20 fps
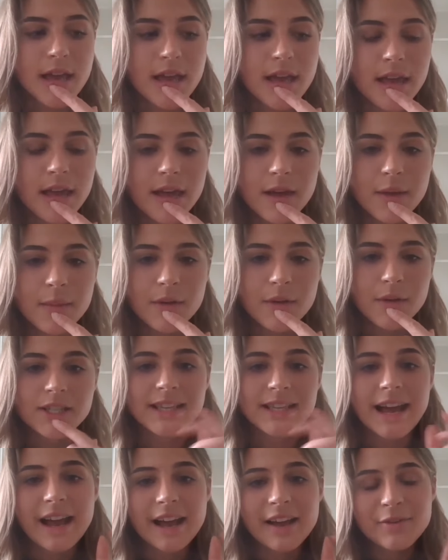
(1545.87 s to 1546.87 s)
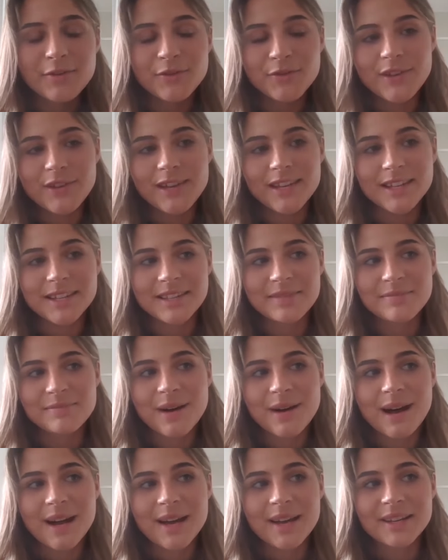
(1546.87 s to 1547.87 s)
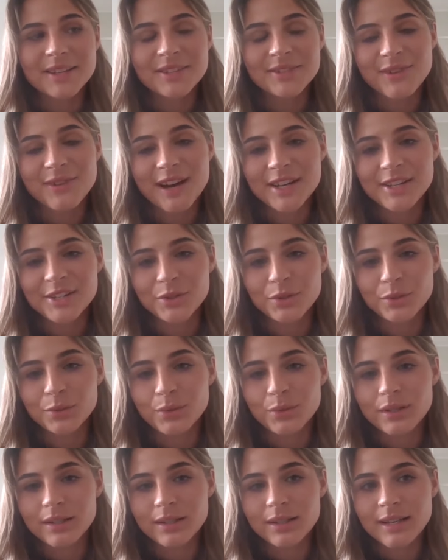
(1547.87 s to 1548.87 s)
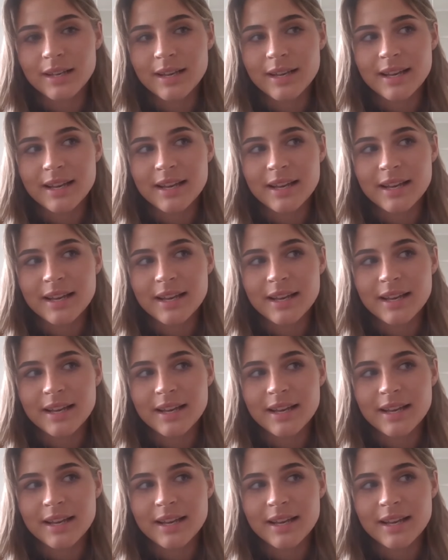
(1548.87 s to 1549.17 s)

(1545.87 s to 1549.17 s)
uh, because I think that my advisor will